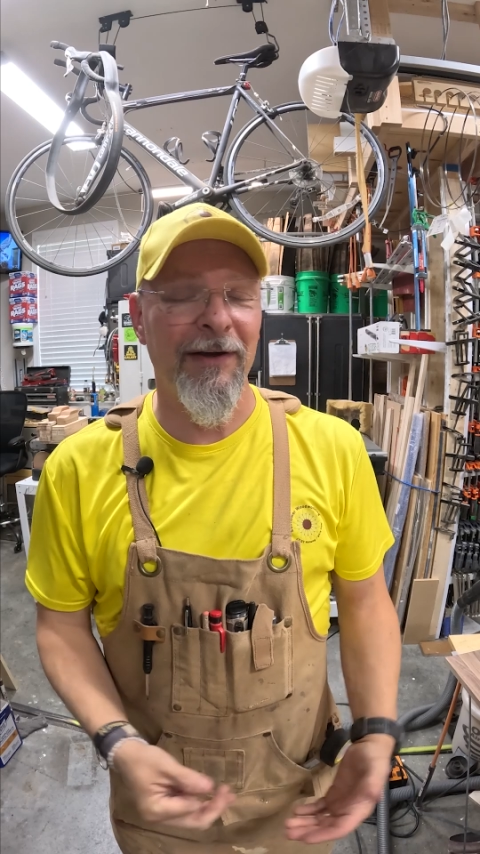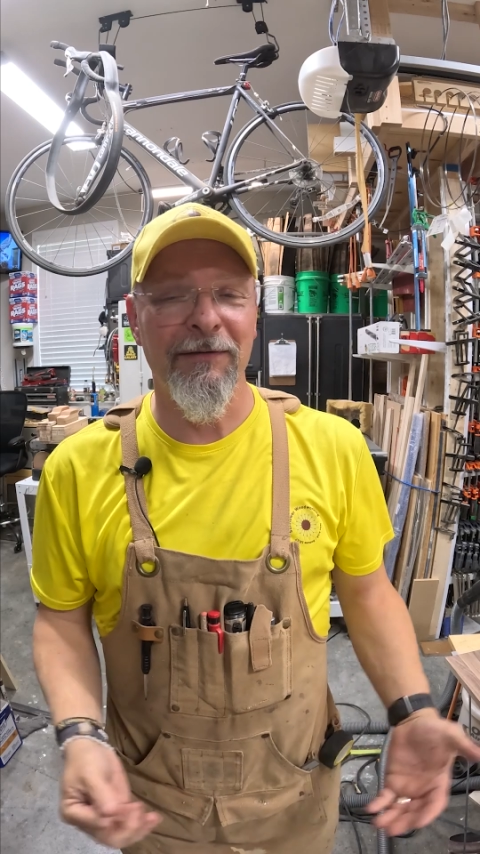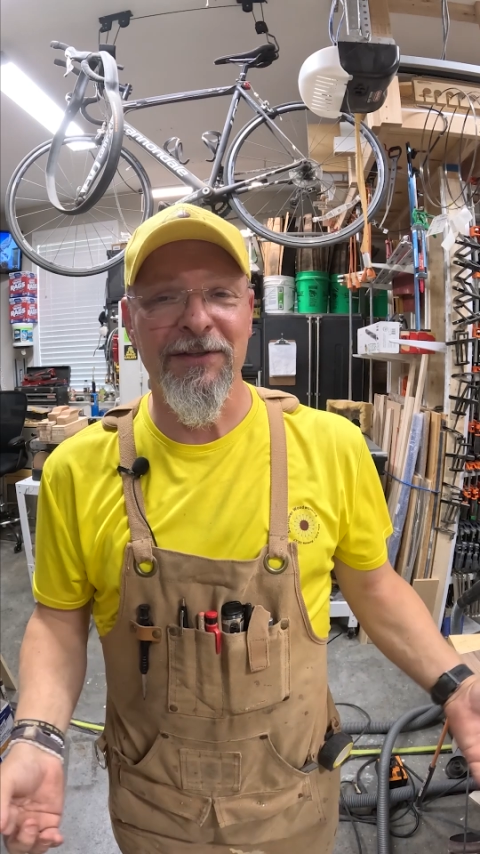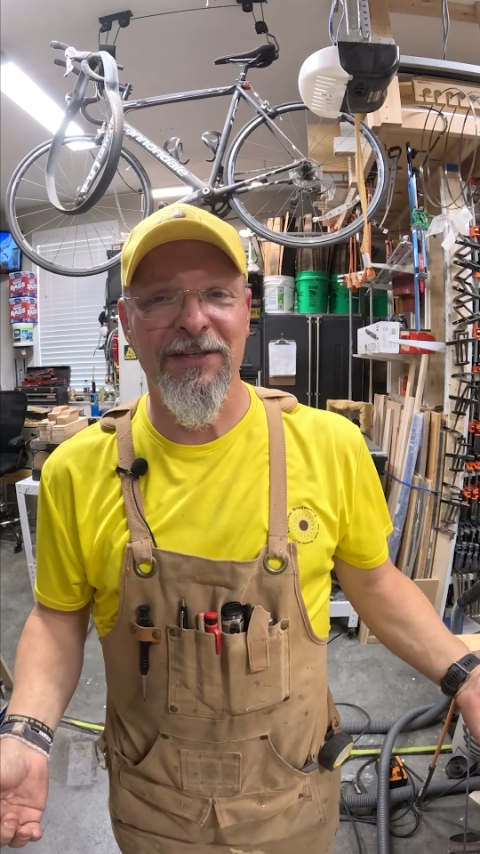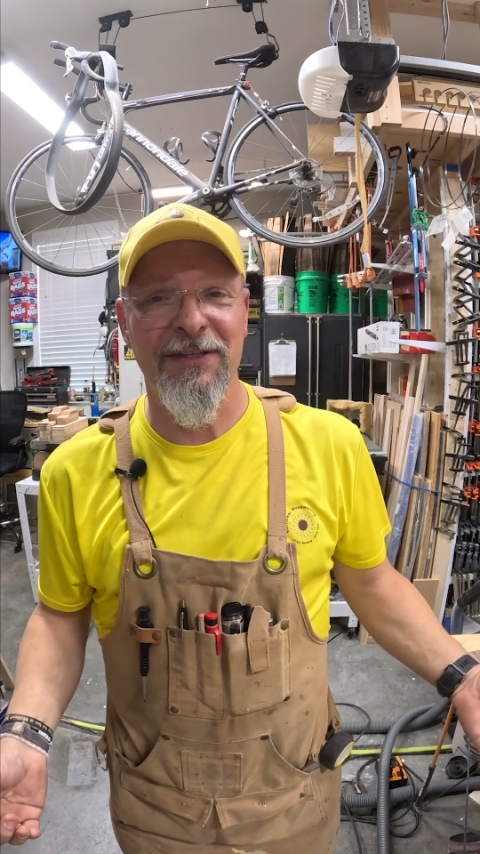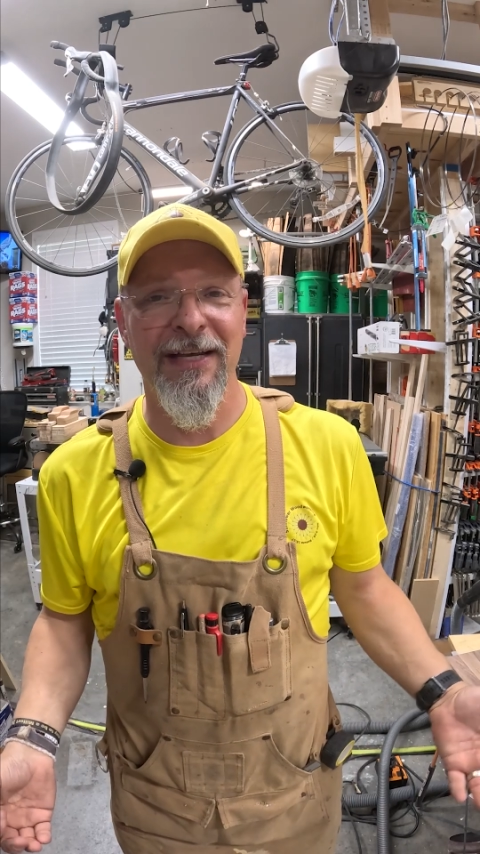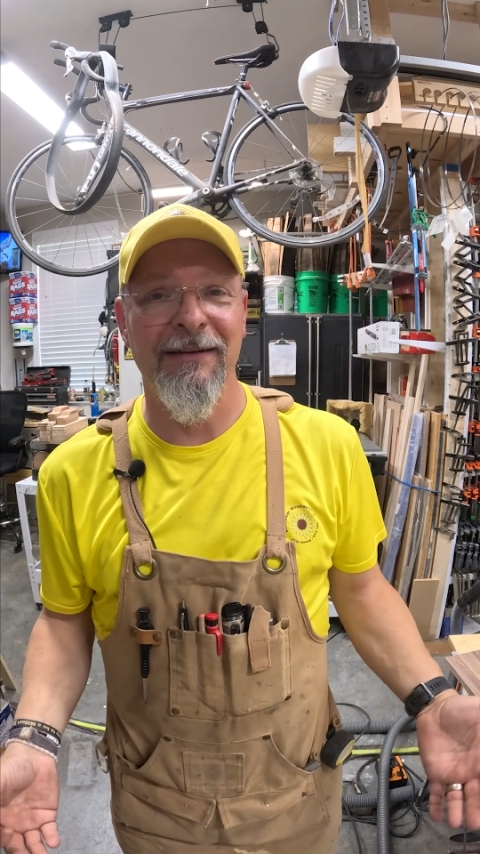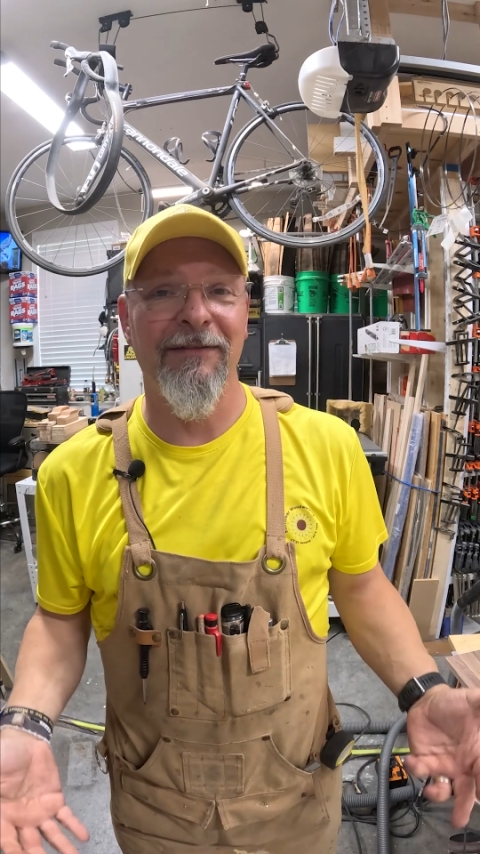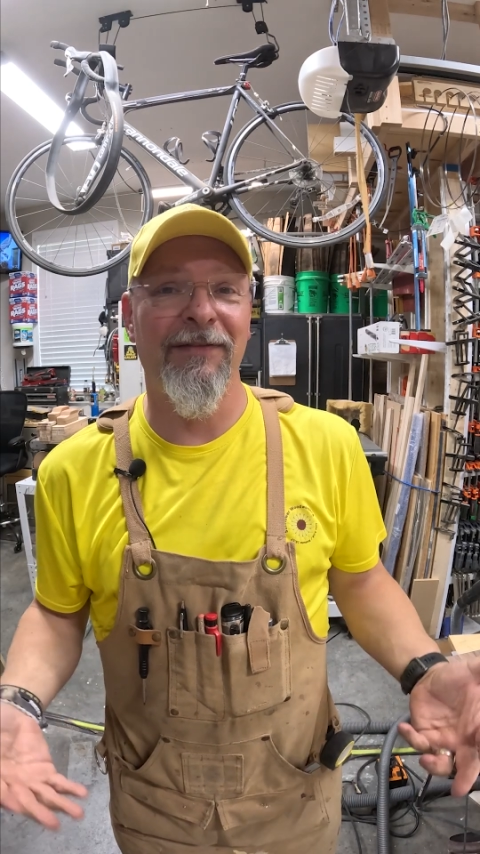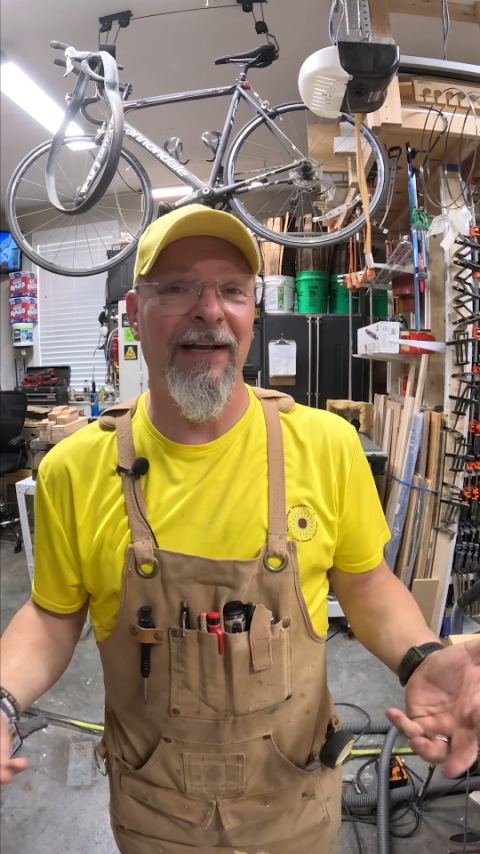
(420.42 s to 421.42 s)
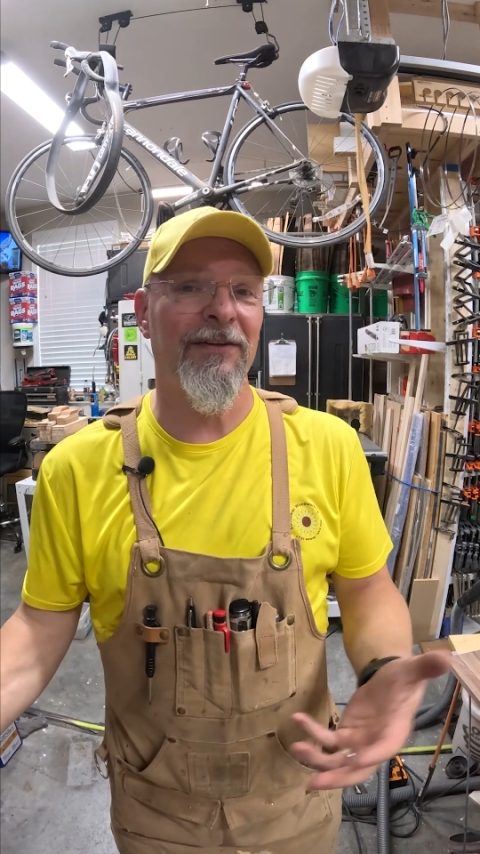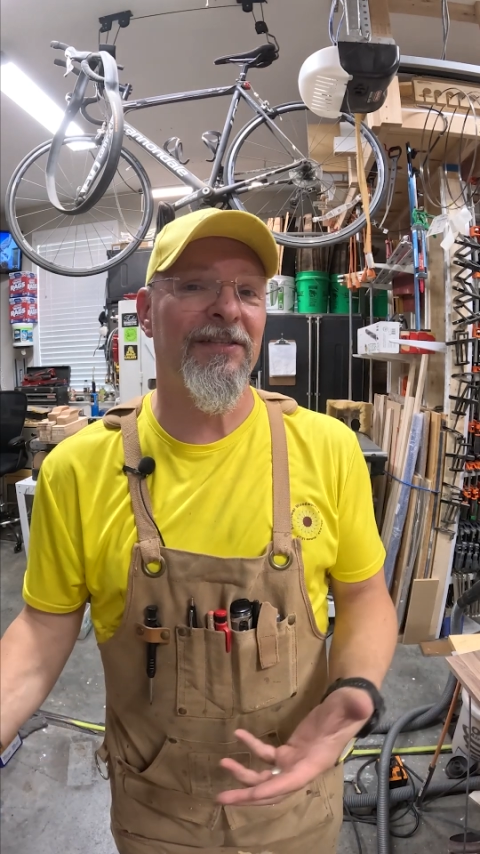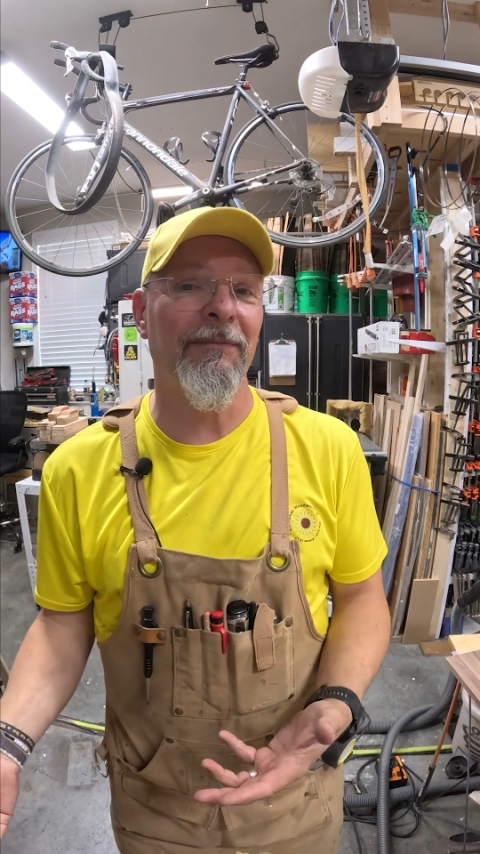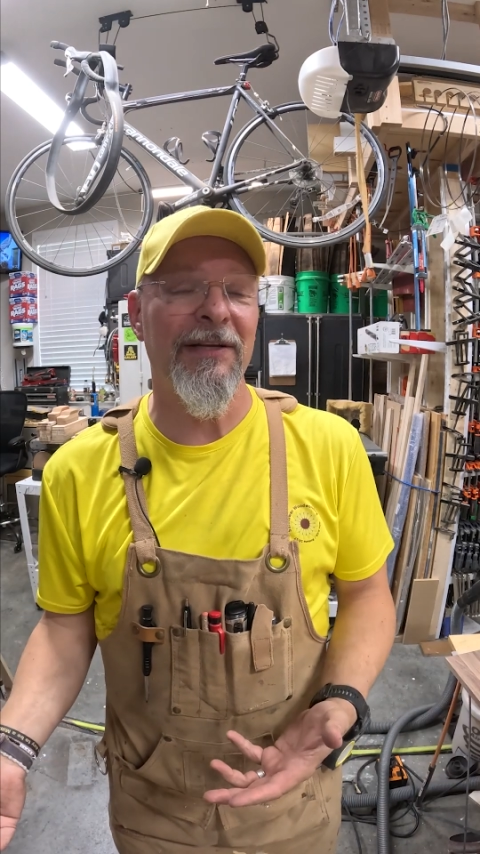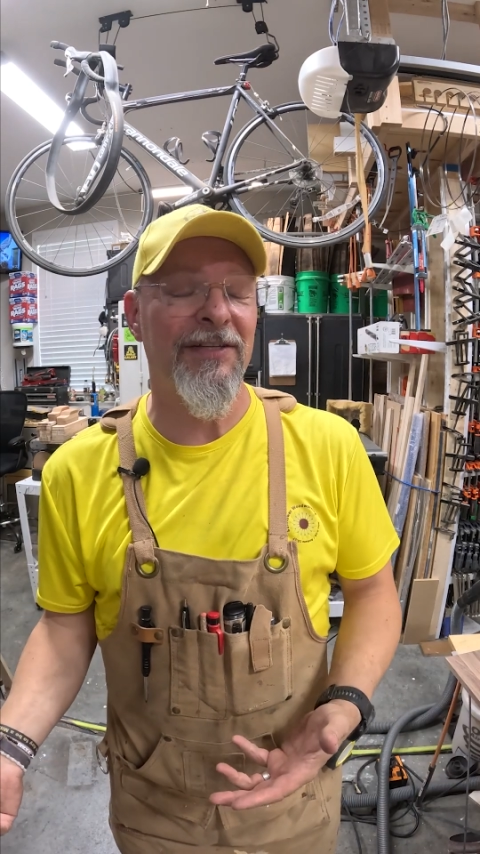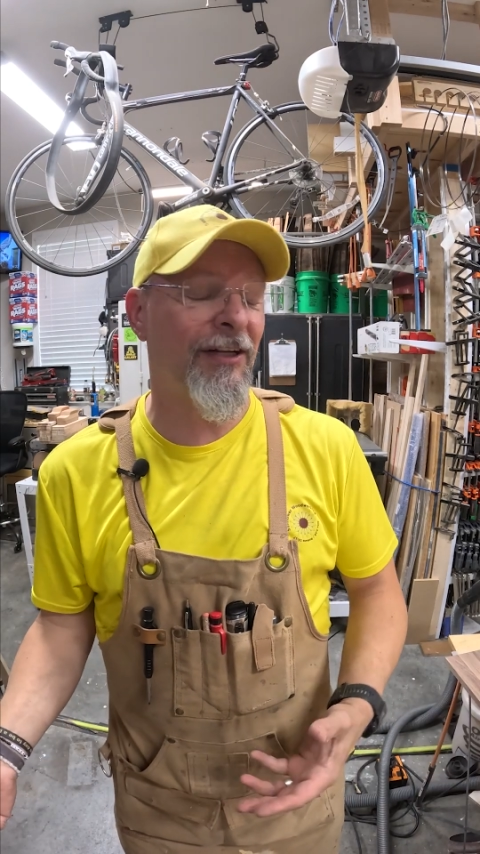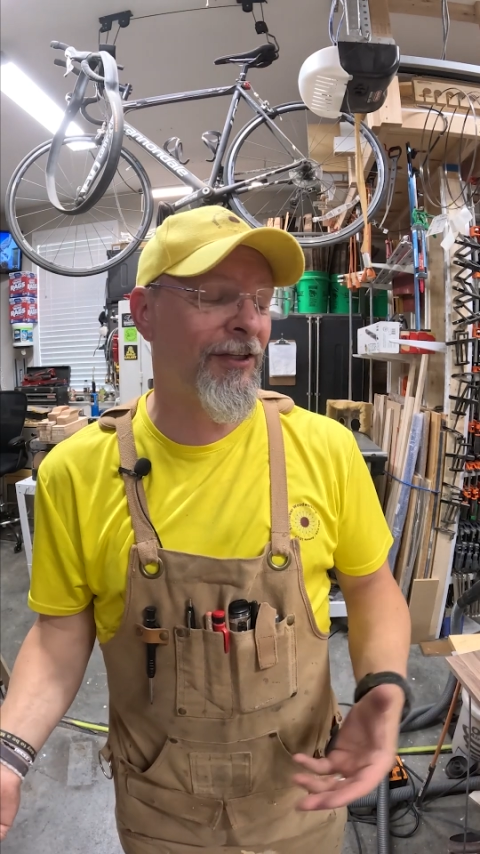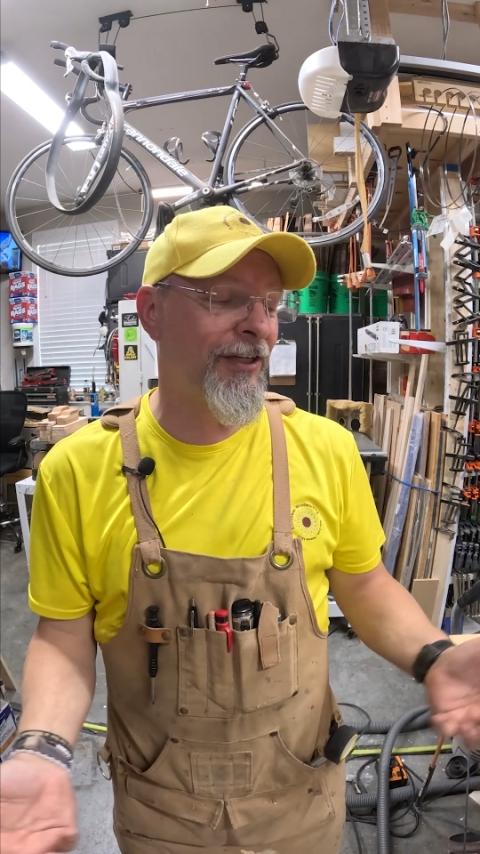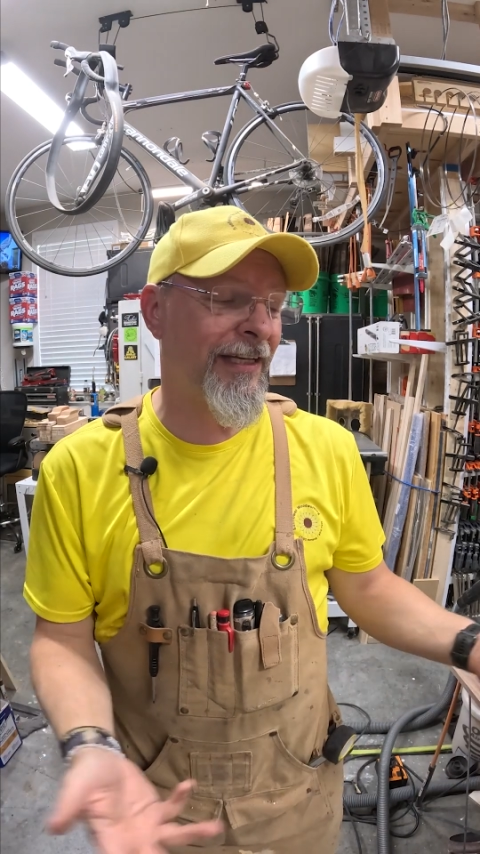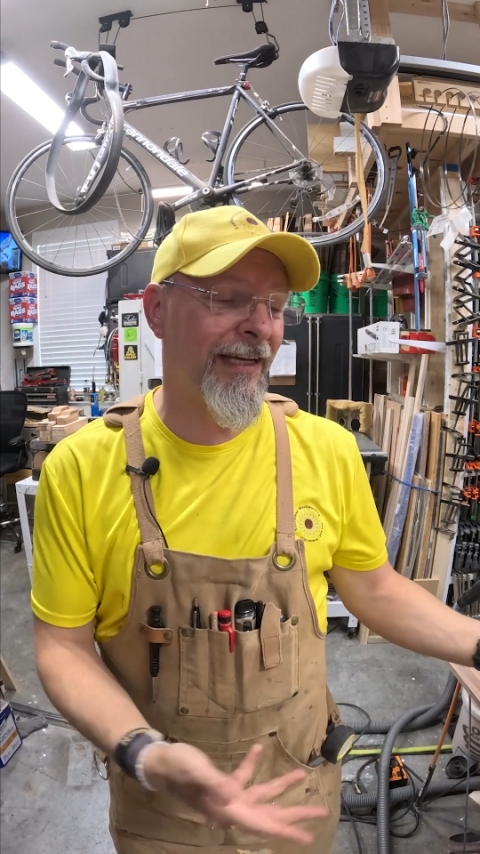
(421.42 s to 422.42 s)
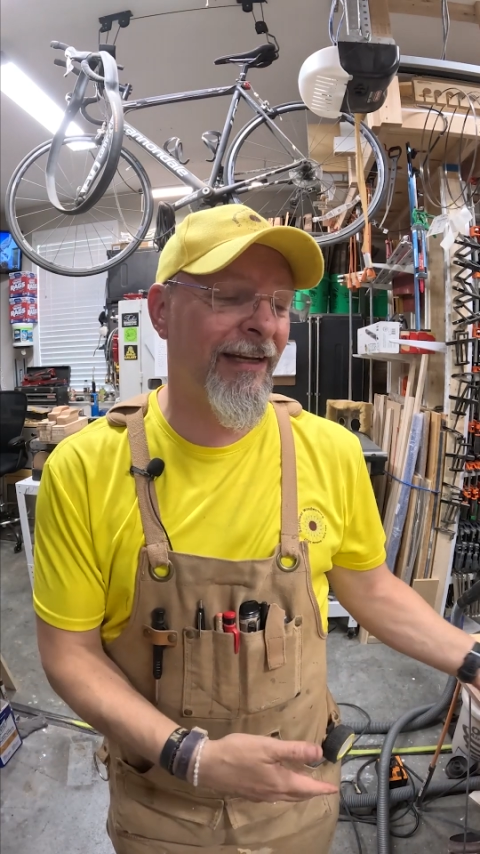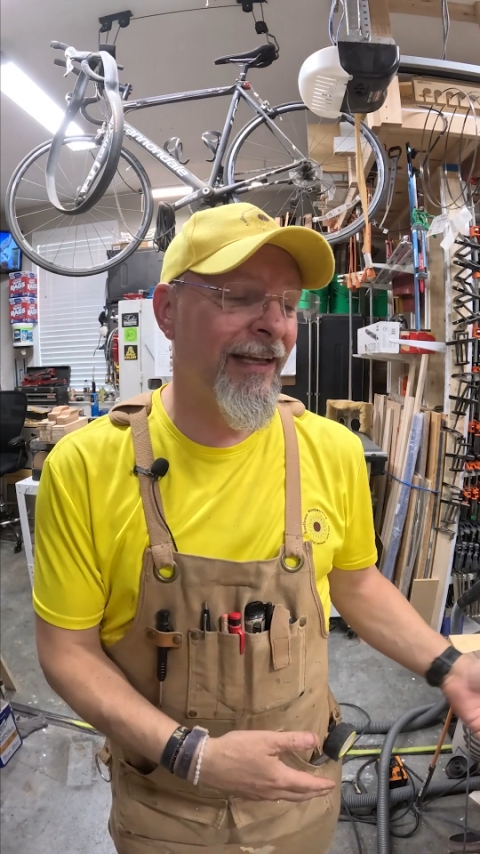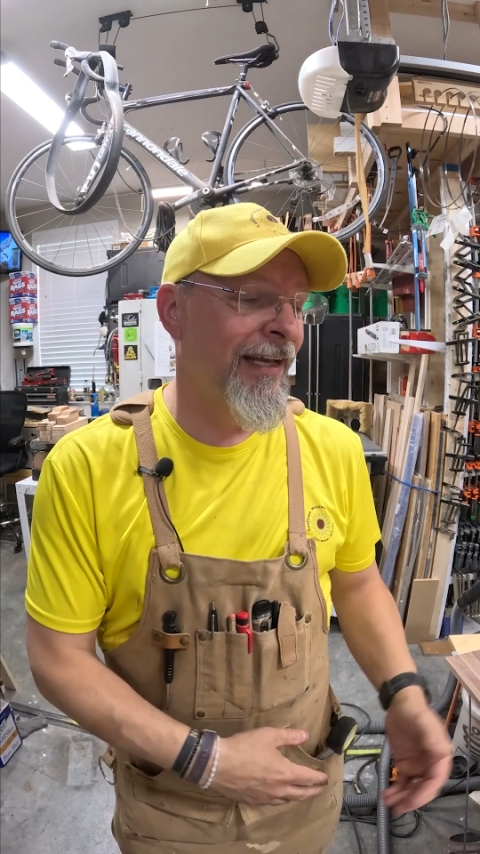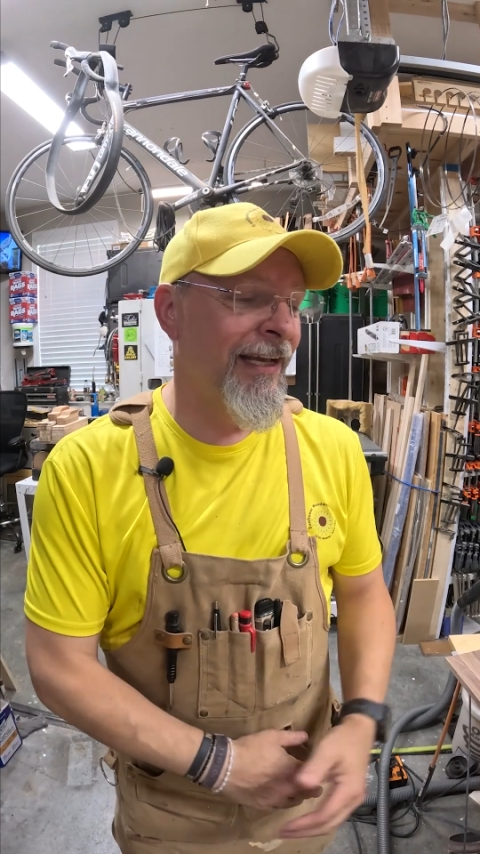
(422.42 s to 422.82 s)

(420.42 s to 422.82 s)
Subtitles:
it was the final assembly is going to look and